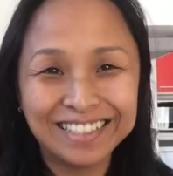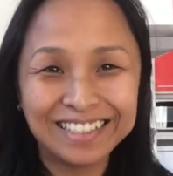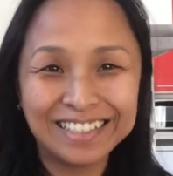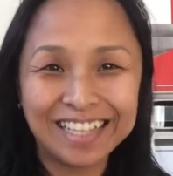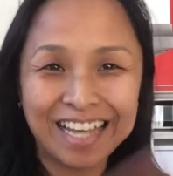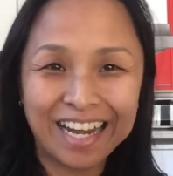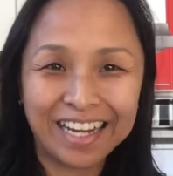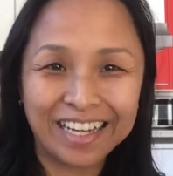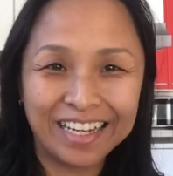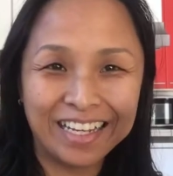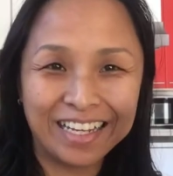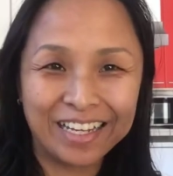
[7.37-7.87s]

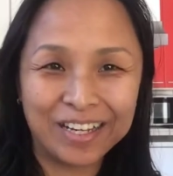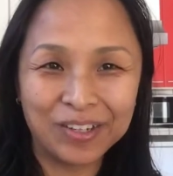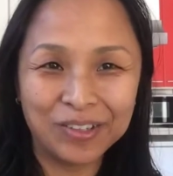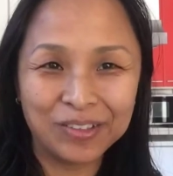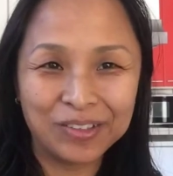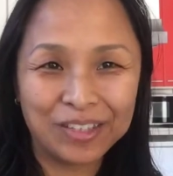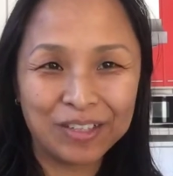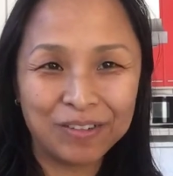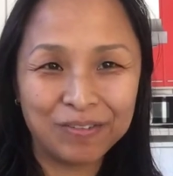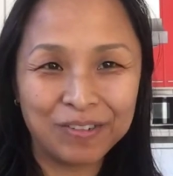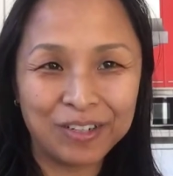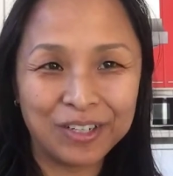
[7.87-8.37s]
Technical
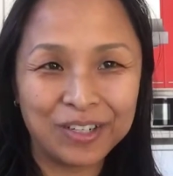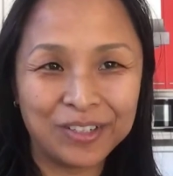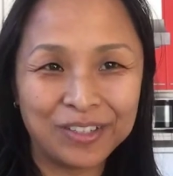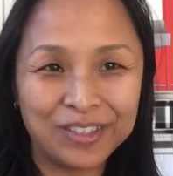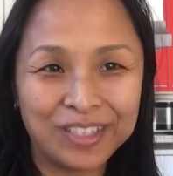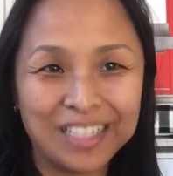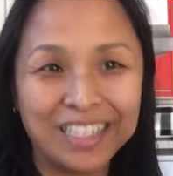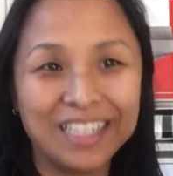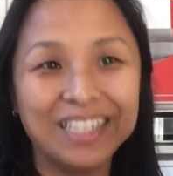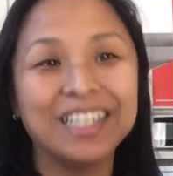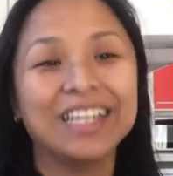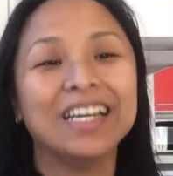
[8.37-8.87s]

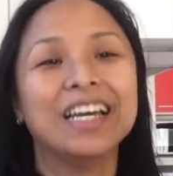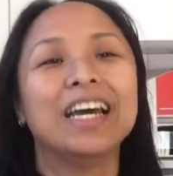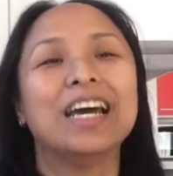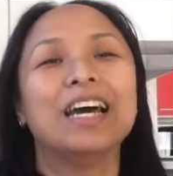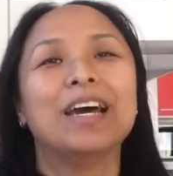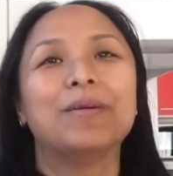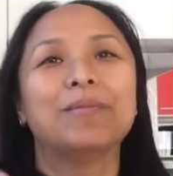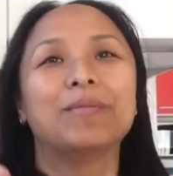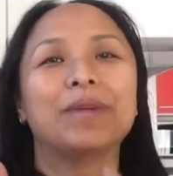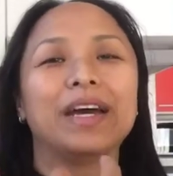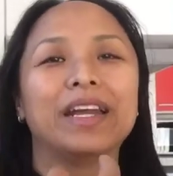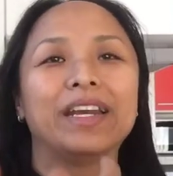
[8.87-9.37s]
difficulty.
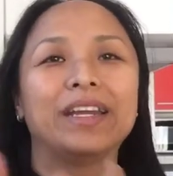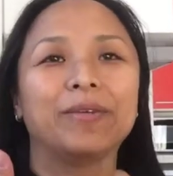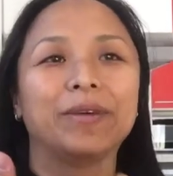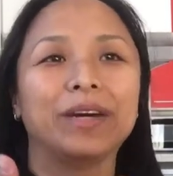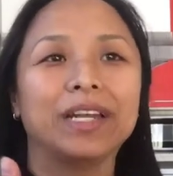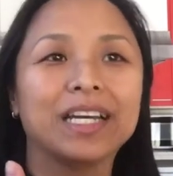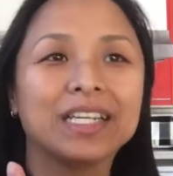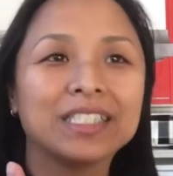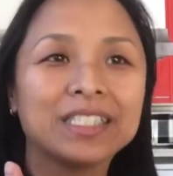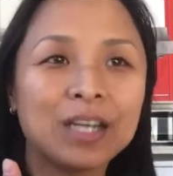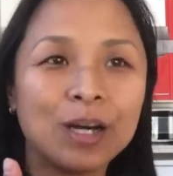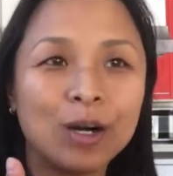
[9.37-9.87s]
But anyway,
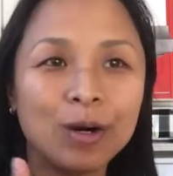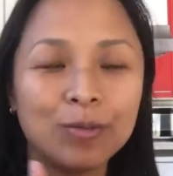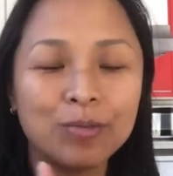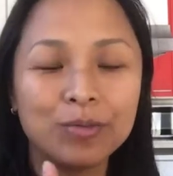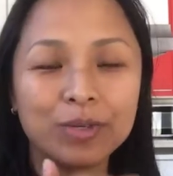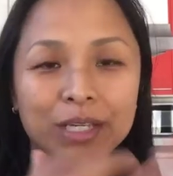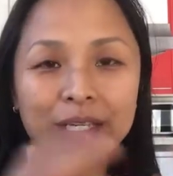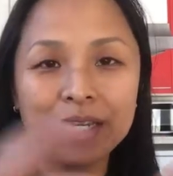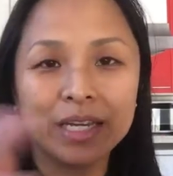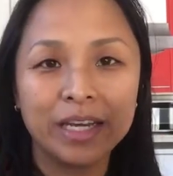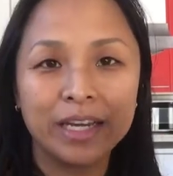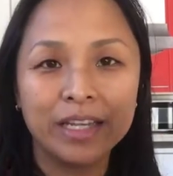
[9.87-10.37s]
let's hope
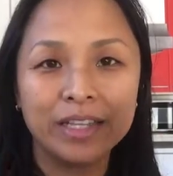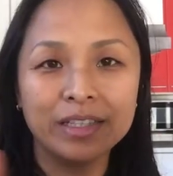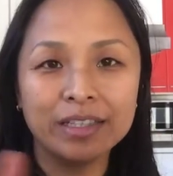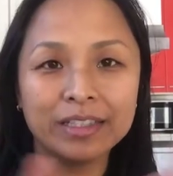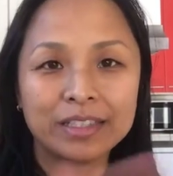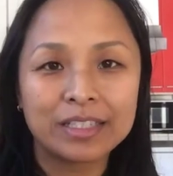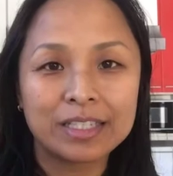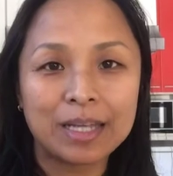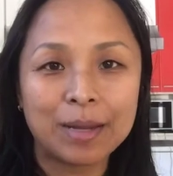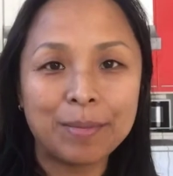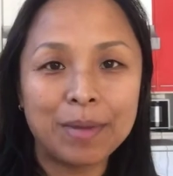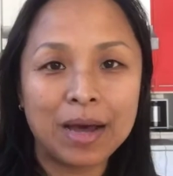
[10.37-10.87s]
we can
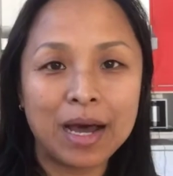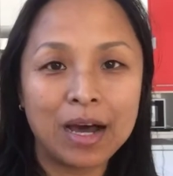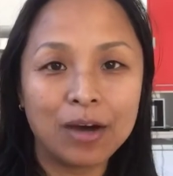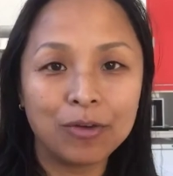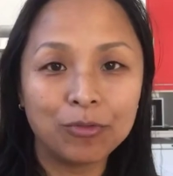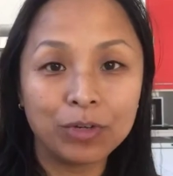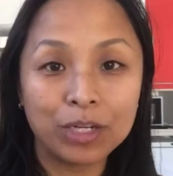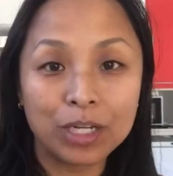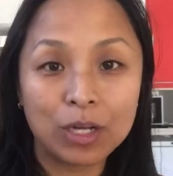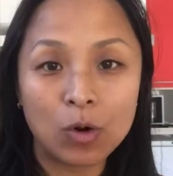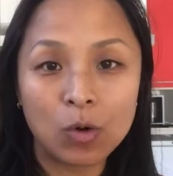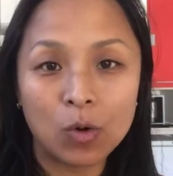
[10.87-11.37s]
somehow
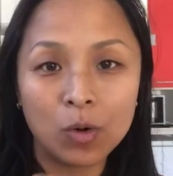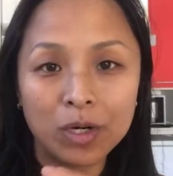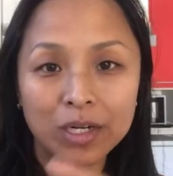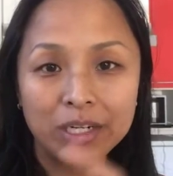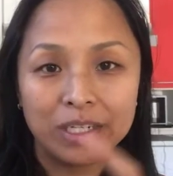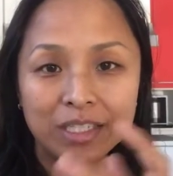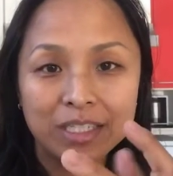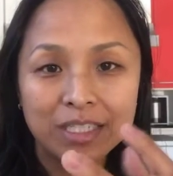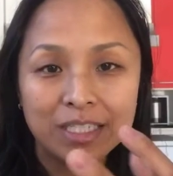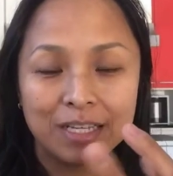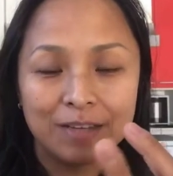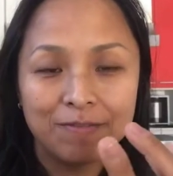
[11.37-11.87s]
record
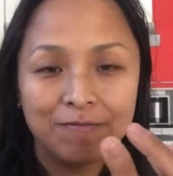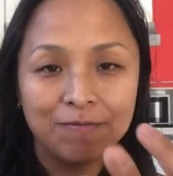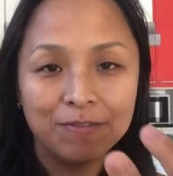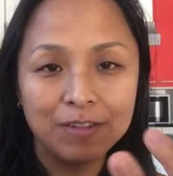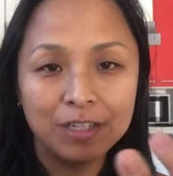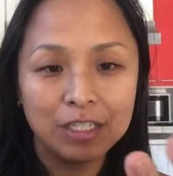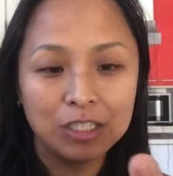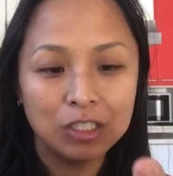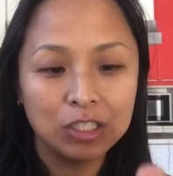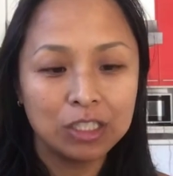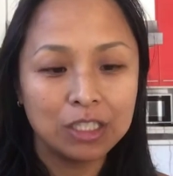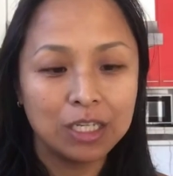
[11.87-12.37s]
this and
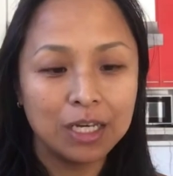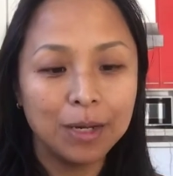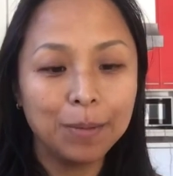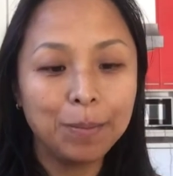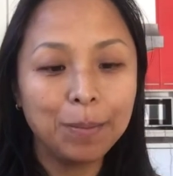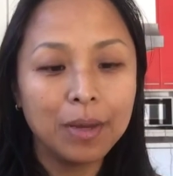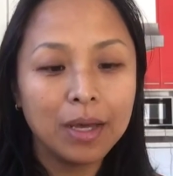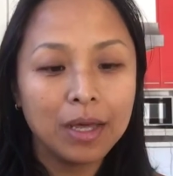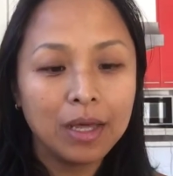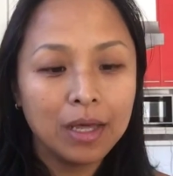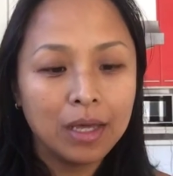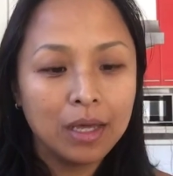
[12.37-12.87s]
finish it
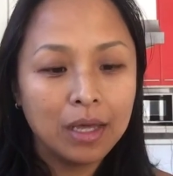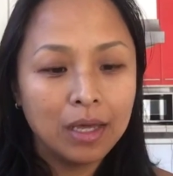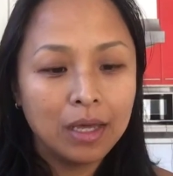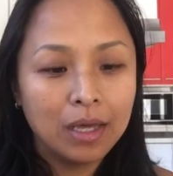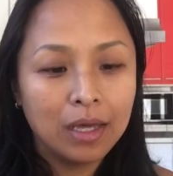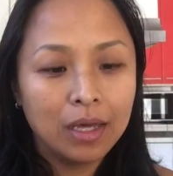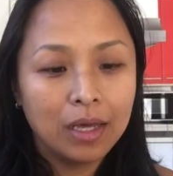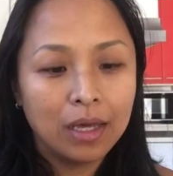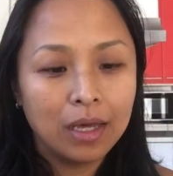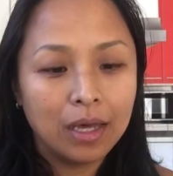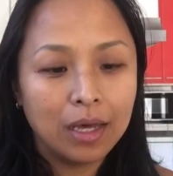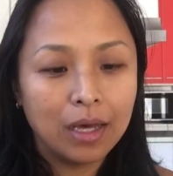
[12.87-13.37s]
up.
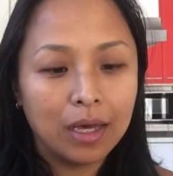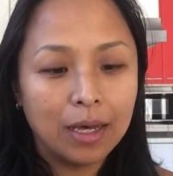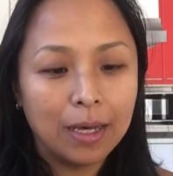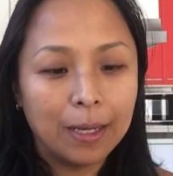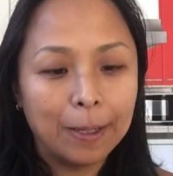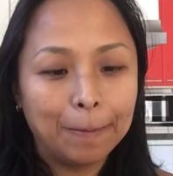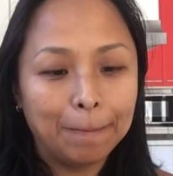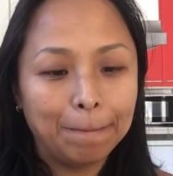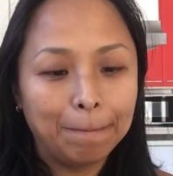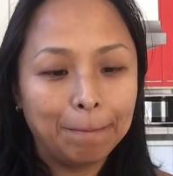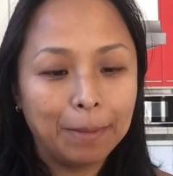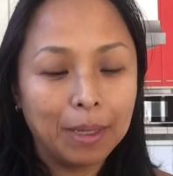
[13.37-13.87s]

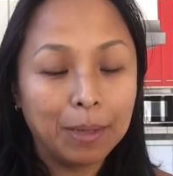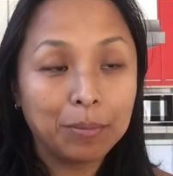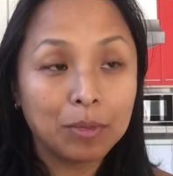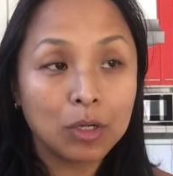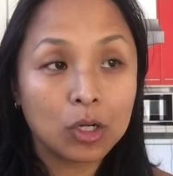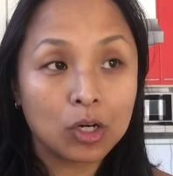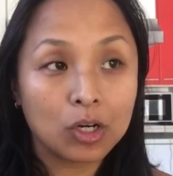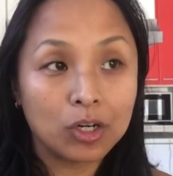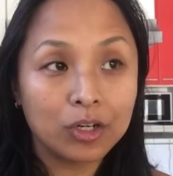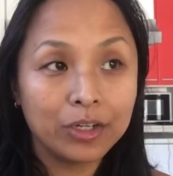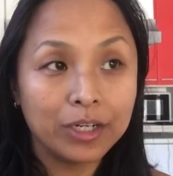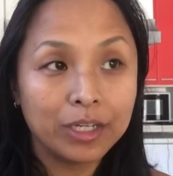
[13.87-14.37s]
I'm
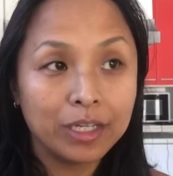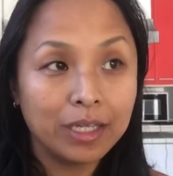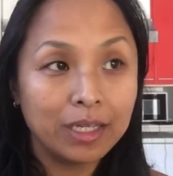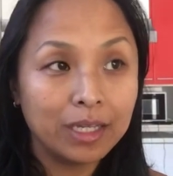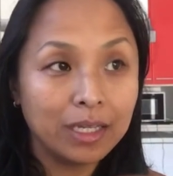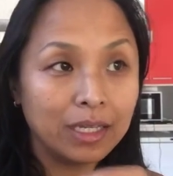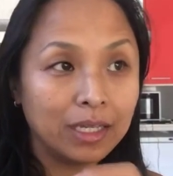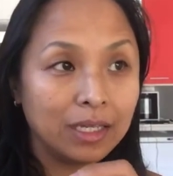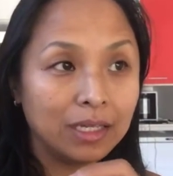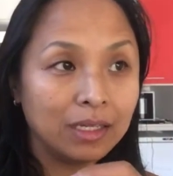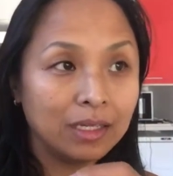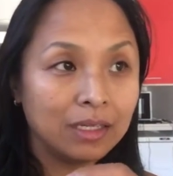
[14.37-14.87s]
currently
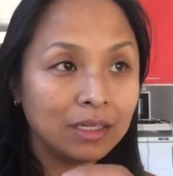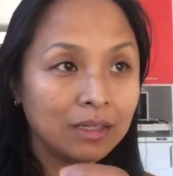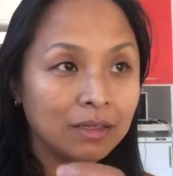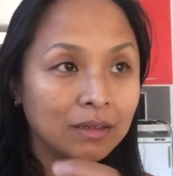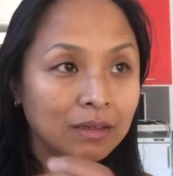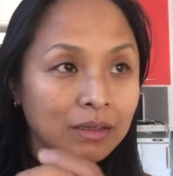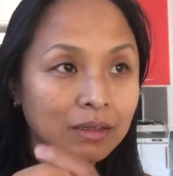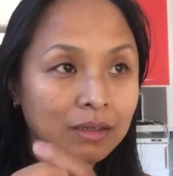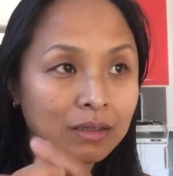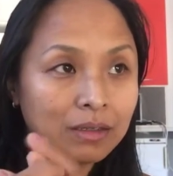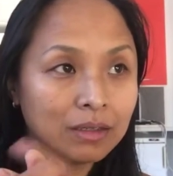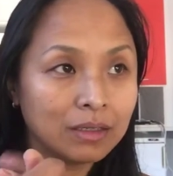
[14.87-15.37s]

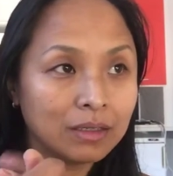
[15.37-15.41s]
in